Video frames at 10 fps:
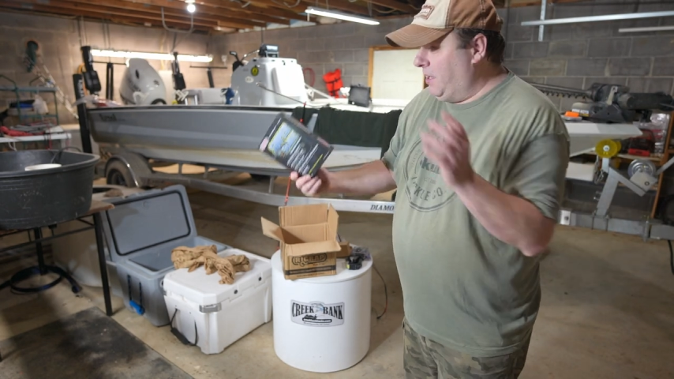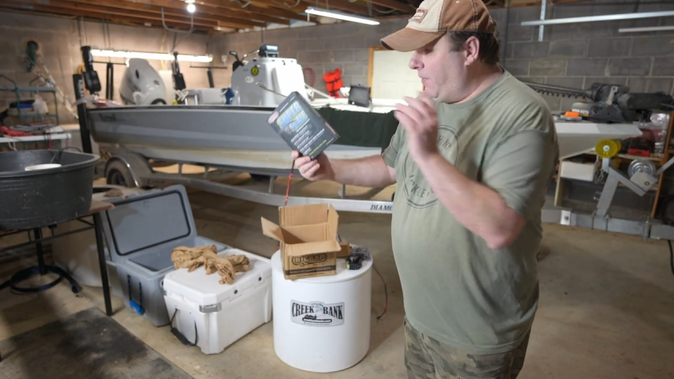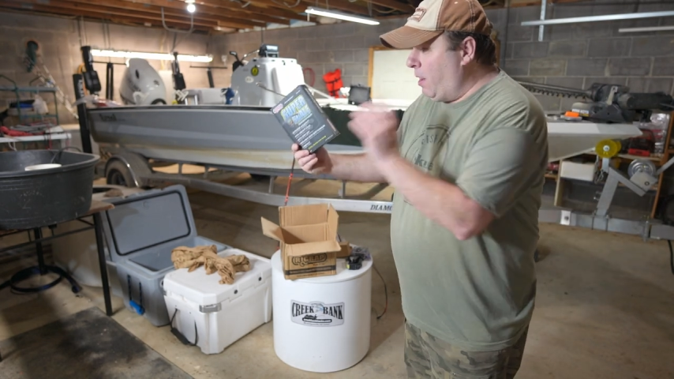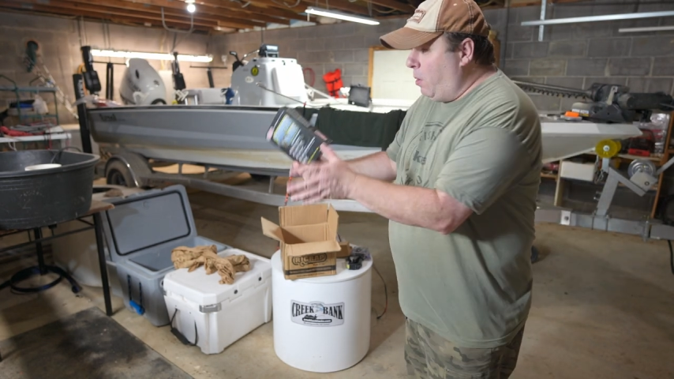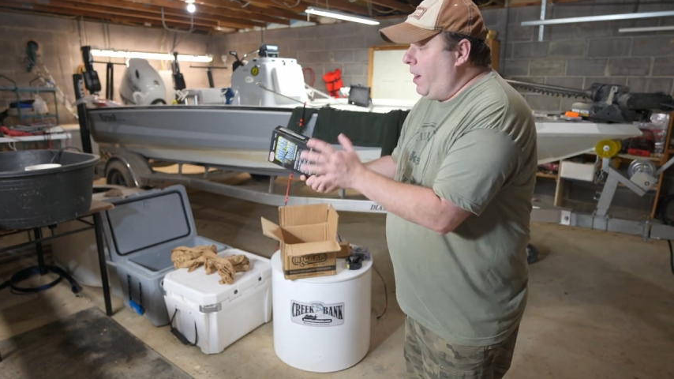If
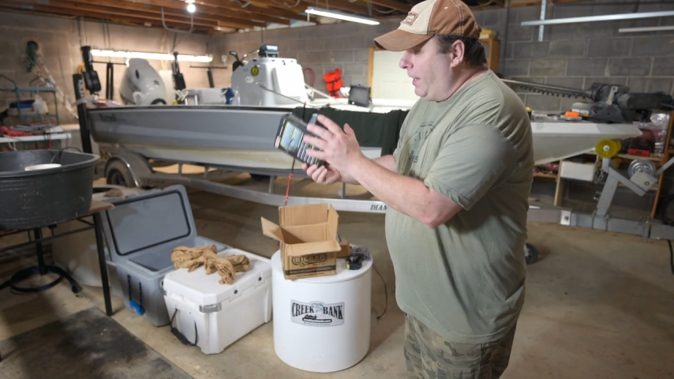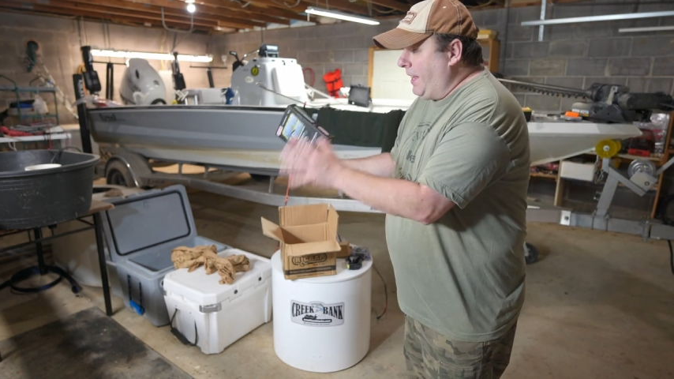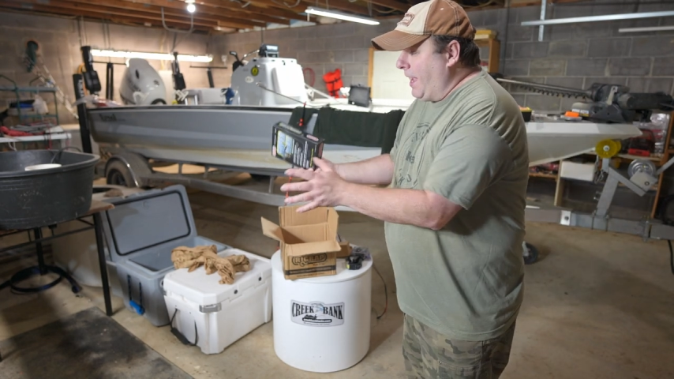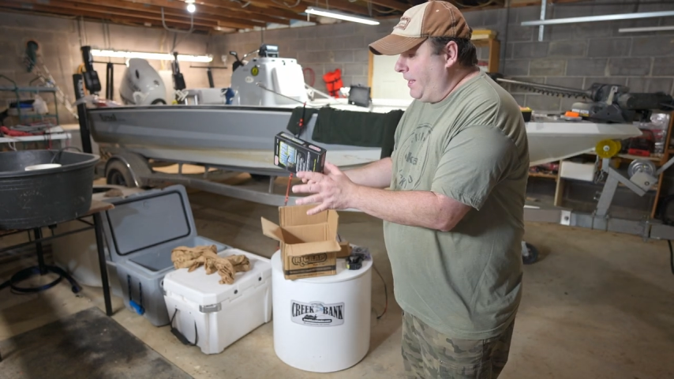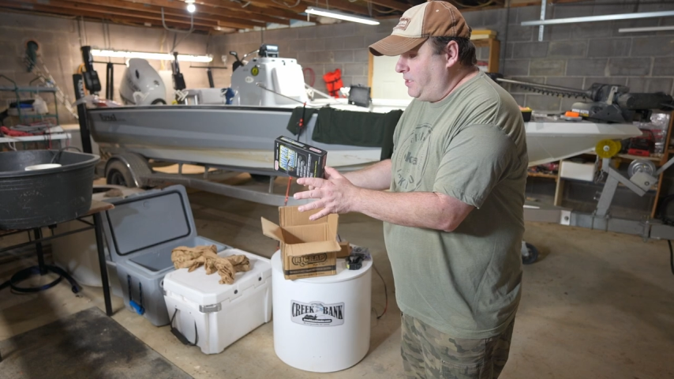I want to
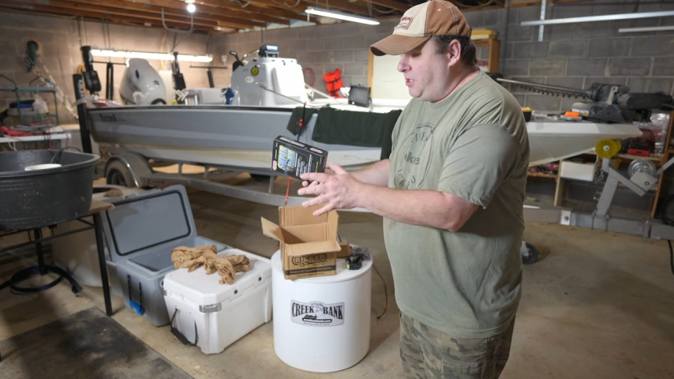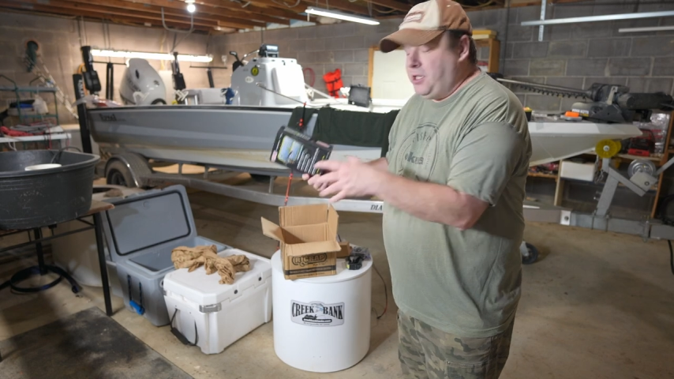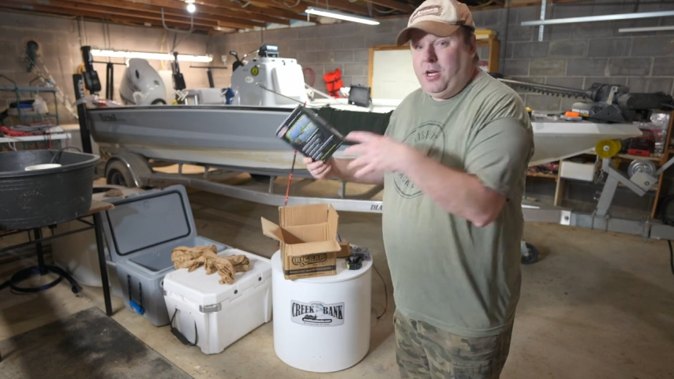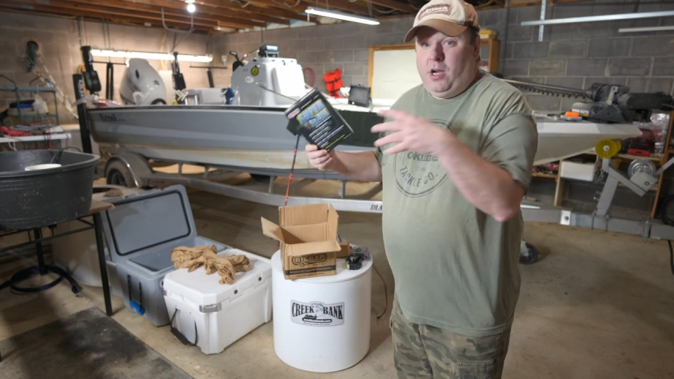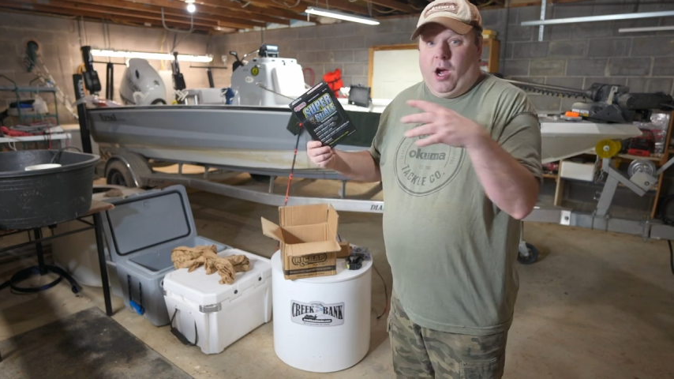catch
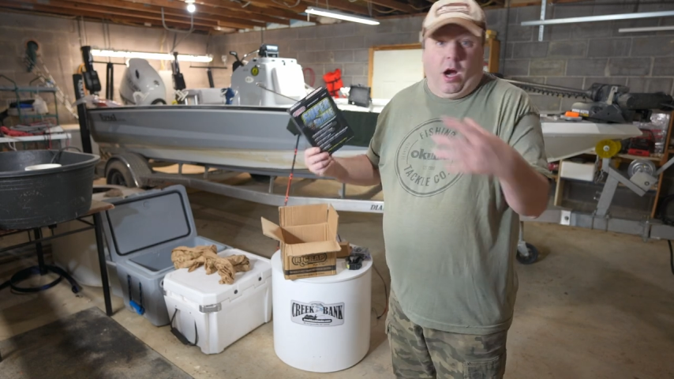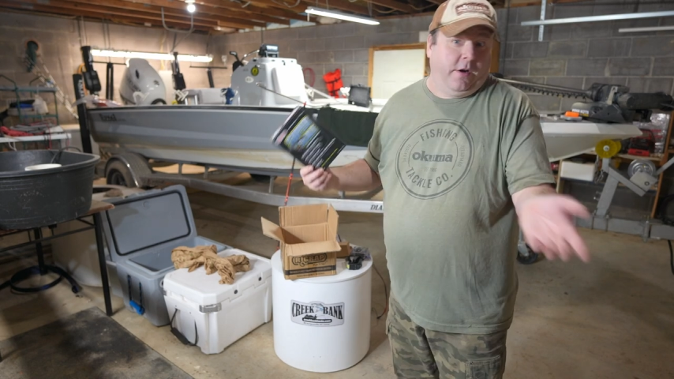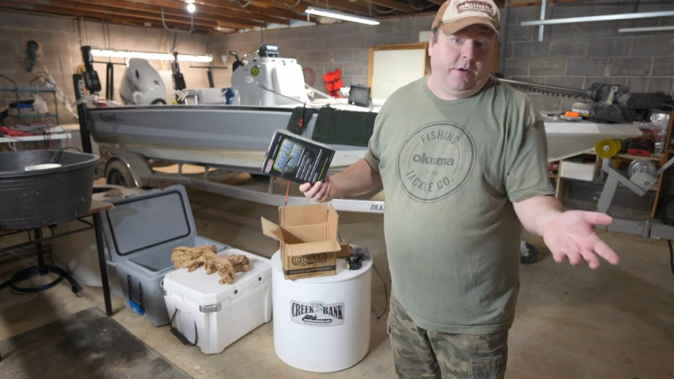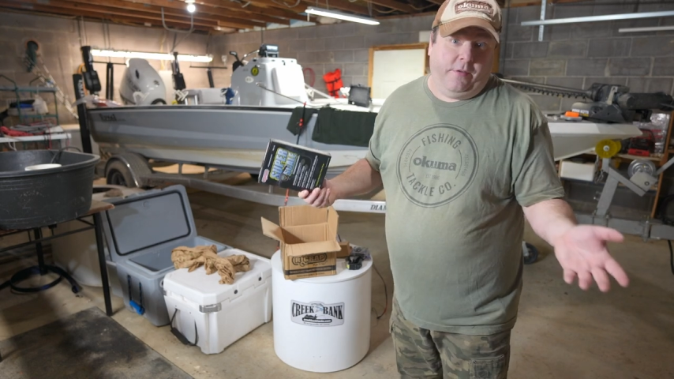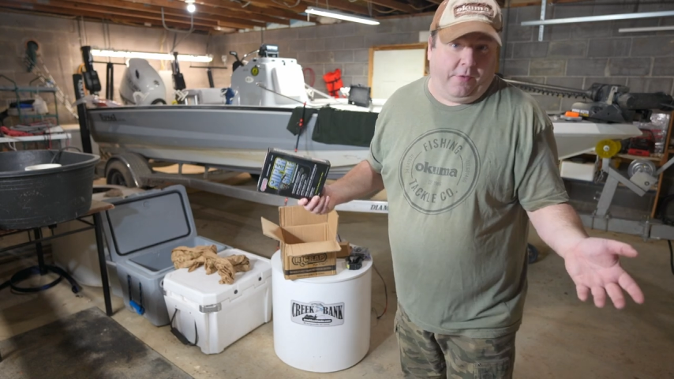
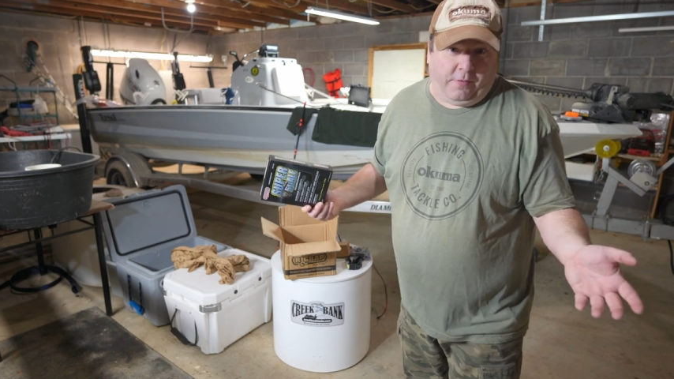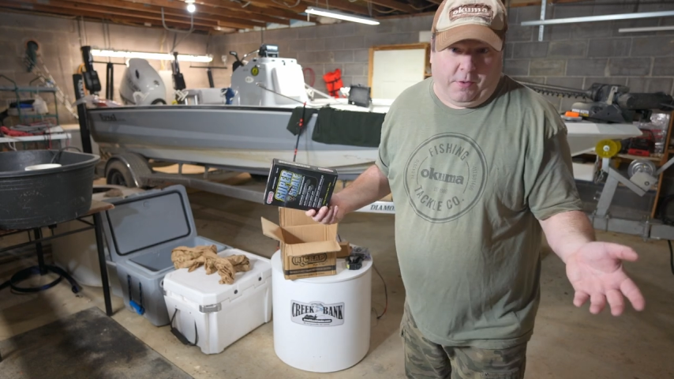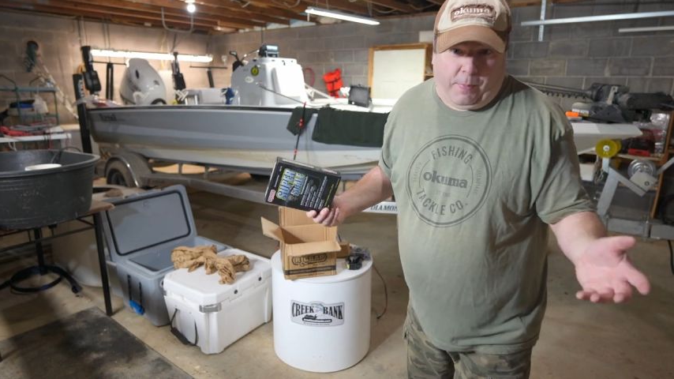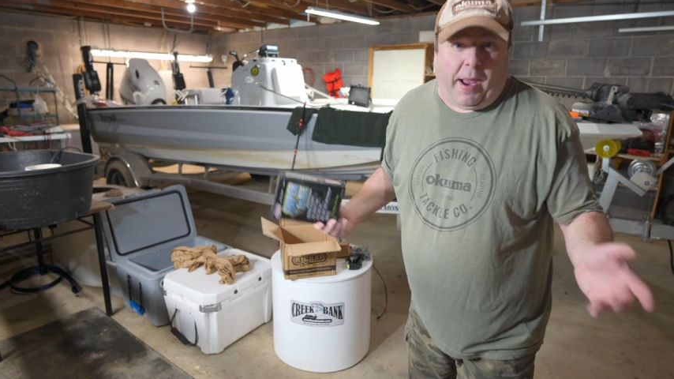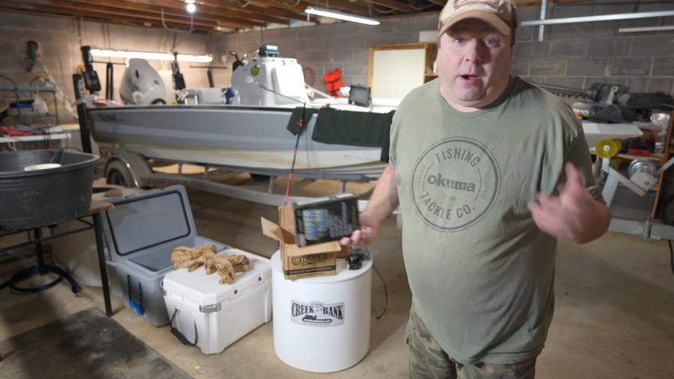
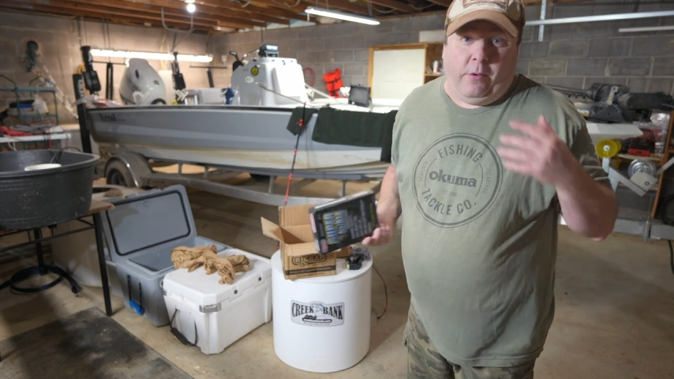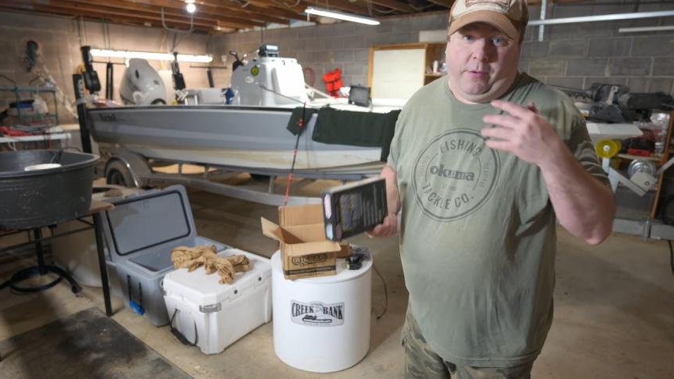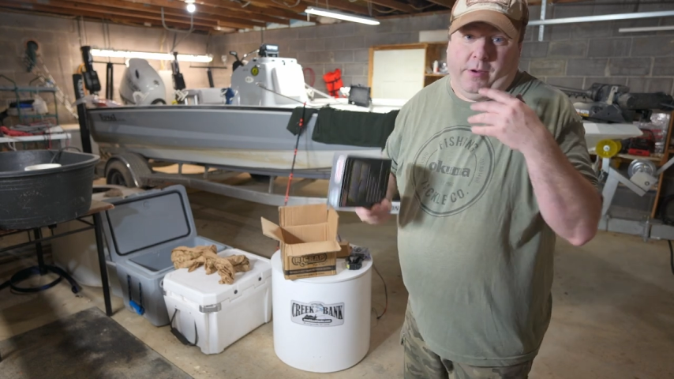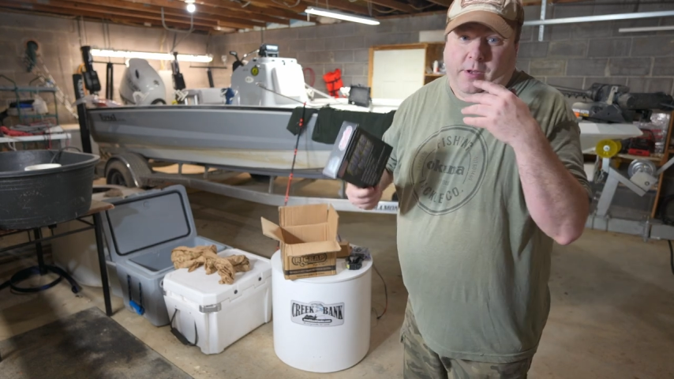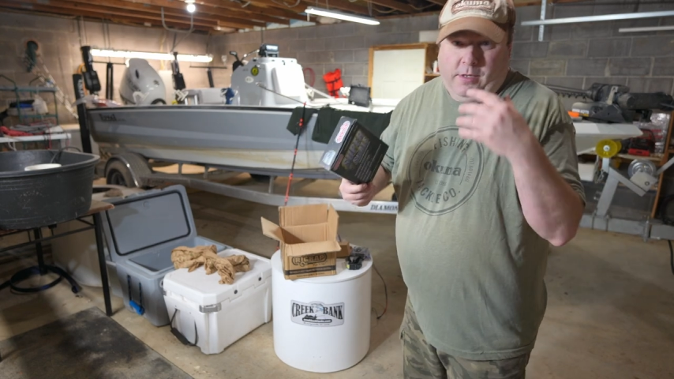150-pound